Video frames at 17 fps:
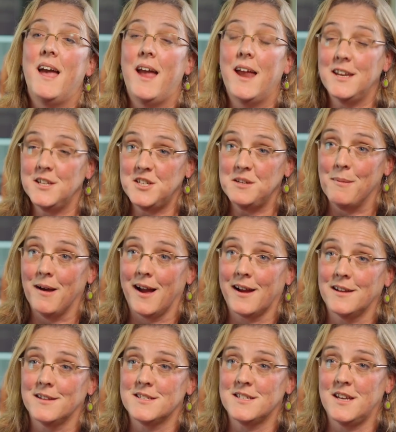Energy
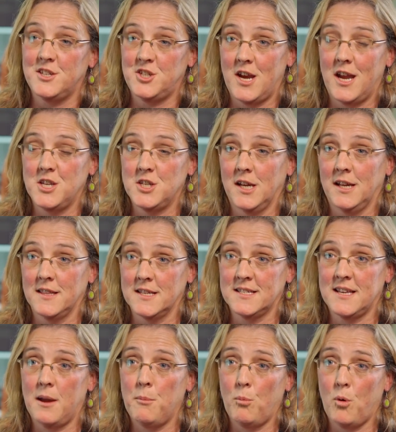markets are changing in the
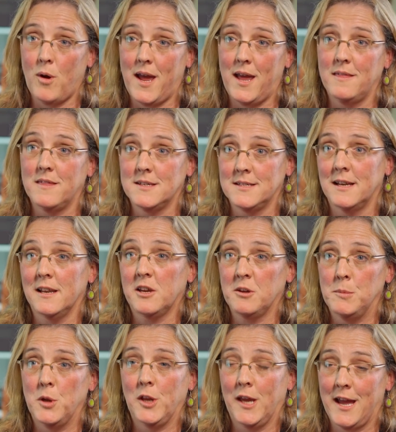same way that
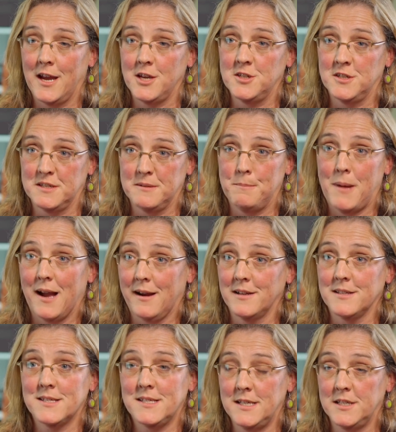telecommunications
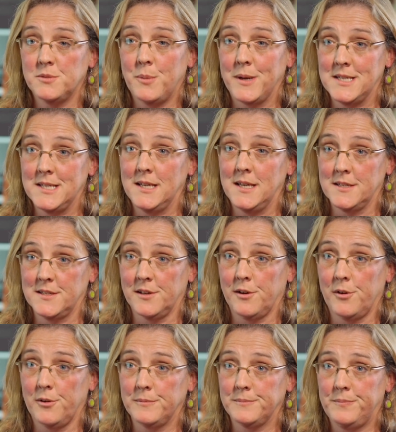markets did 20 years
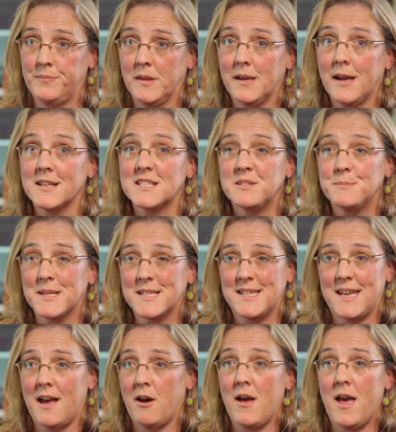ago. Customers
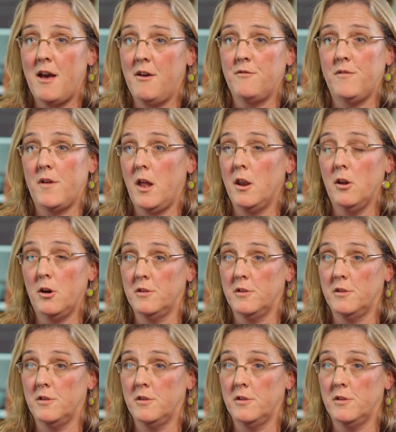now have a lot